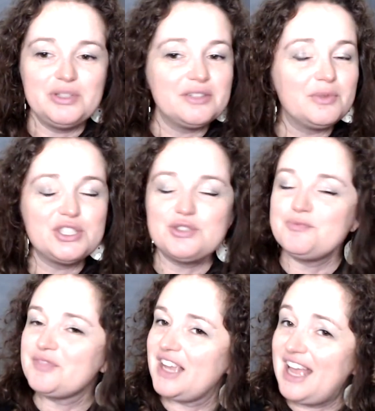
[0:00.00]
which
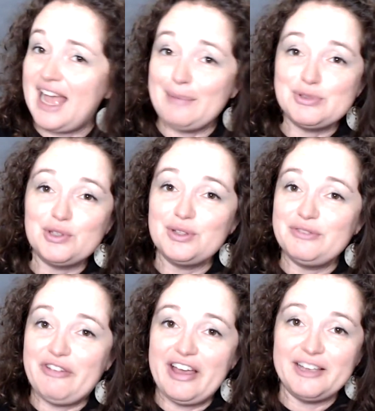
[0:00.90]
absolutely
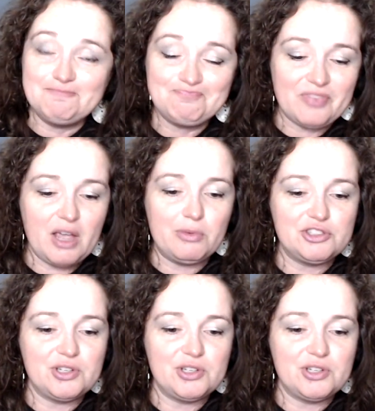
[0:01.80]
fine. I want you